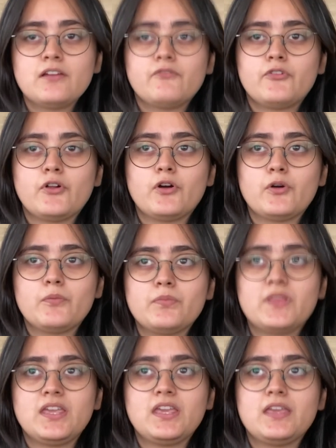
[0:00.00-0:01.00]
from
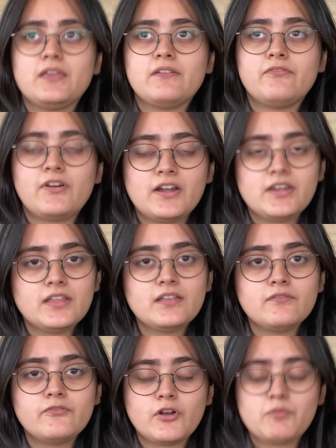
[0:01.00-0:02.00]
the
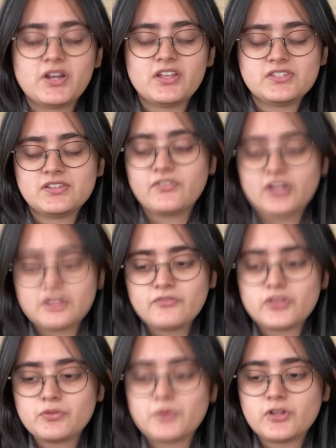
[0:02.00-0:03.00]
funding, from arranging funding
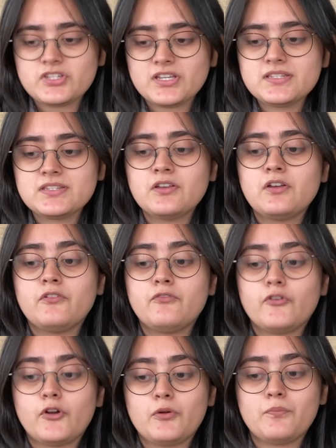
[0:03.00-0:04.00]
for the projects,
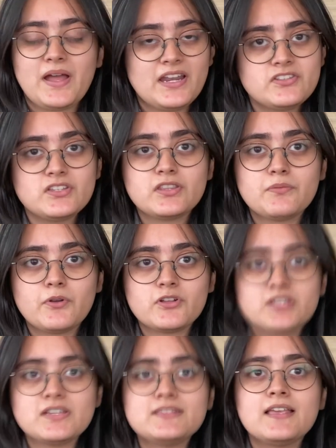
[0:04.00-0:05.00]
from managing the
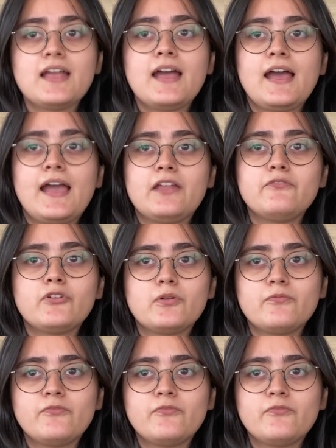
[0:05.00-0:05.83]
projects, and from